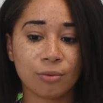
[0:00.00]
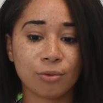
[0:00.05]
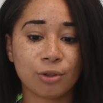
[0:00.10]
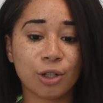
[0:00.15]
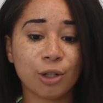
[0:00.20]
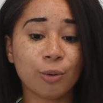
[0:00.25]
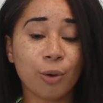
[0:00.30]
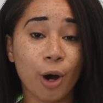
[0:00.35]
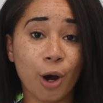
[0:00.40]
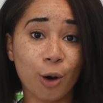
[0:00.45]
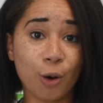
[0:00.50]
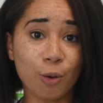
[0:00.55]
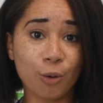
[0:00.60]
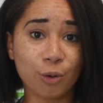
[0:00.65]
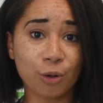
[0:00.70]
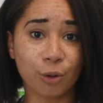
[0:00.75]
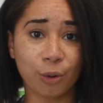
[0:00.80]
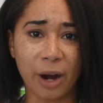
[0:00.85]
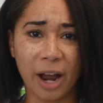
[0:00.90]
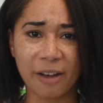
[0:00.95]
Do you
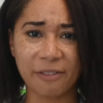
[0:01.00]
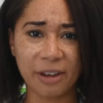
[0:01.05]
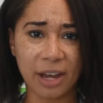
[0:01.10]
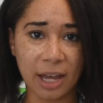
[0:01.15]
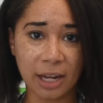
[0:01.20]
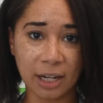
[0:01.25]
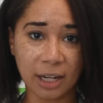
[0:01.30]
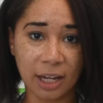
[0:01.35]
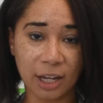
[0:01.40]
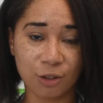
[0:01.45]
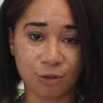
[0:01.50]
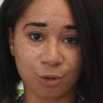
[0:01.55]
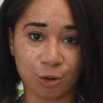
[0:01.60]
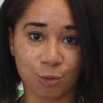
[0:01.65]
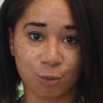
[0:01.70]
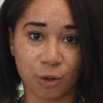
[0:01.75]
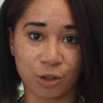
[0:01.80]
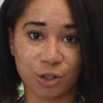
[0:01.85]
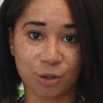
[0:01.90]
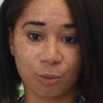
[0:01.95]
own or have any
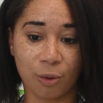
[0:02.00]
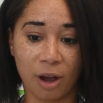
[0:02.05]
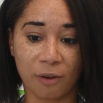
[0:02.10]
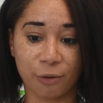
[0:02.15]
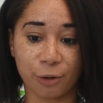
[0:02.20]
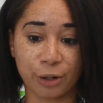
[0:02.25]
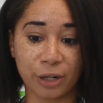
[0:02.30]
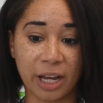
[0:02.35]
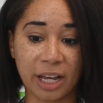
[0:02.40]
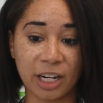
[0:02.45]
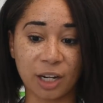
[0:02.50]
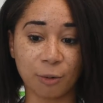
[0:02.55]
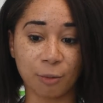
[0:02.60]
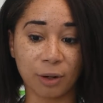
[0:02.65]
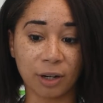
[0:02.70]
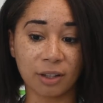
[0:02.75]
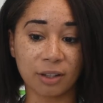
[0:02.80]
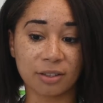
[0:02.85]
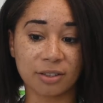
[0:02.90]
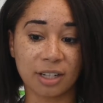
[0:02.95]
interest whatsoever in any
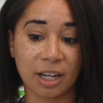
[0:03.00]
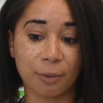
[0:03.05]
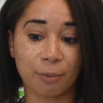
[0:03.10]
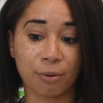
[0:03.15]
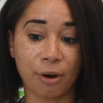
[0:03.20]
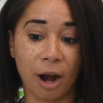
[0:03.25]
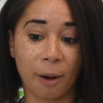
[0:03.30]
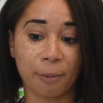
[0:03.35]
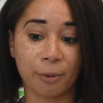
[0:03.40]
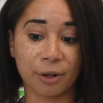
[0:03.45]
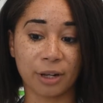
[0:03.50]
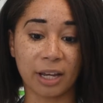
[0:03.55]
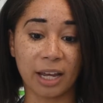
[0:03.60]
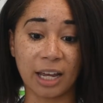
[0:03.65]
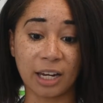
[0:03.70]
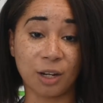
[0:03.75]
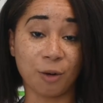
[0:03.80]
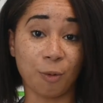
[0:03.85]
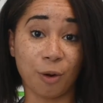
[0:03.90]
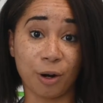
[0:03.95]
real estate property
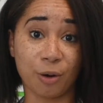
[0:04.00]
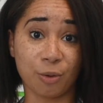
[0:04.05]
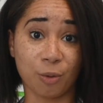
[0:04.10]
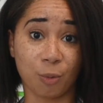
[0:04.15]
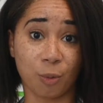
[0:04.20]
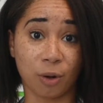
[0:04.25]
anywhere in the